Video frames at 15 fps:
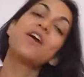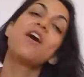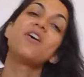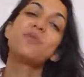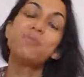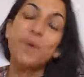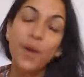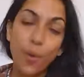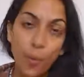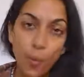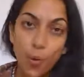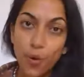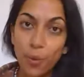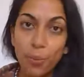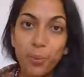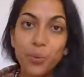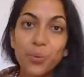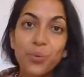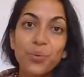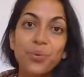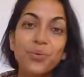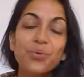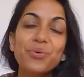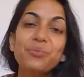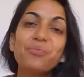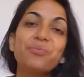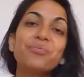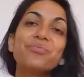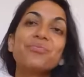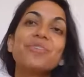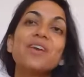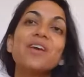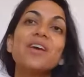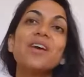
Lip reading: the karmic whirlpool,